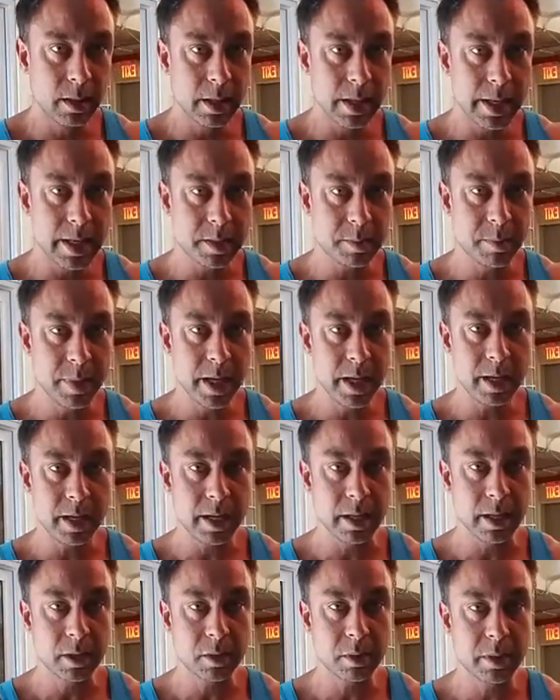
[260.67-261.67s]
is being
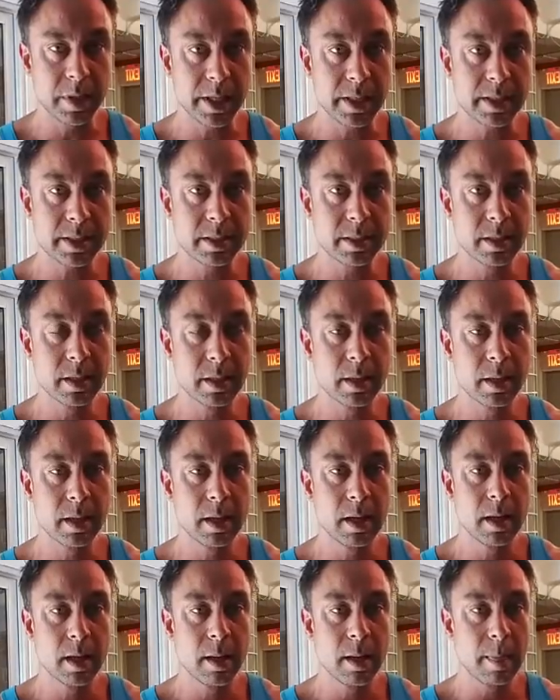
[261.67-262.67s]
increased
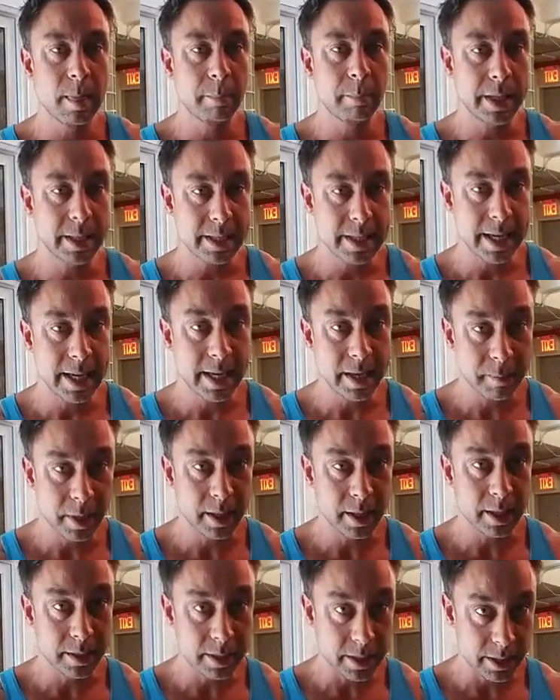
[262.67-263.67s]
by time
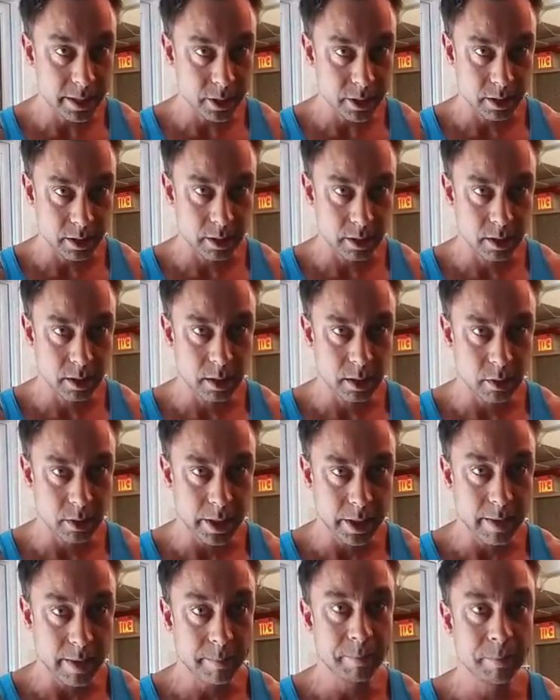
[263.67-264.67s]
under tension,
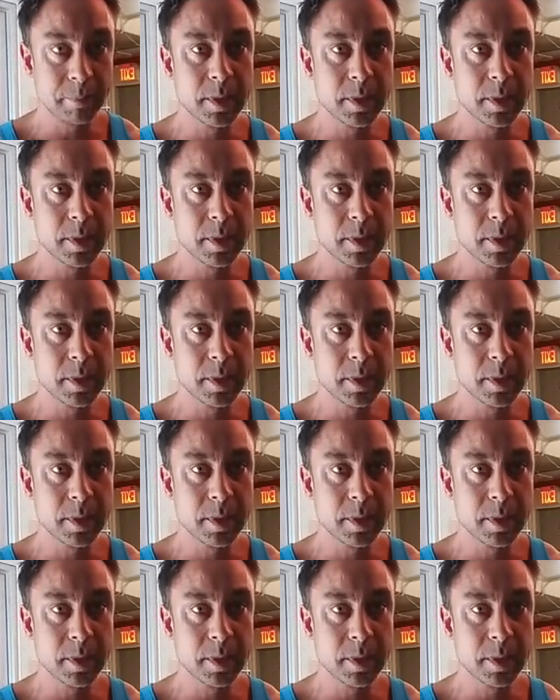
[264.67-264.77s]
okay?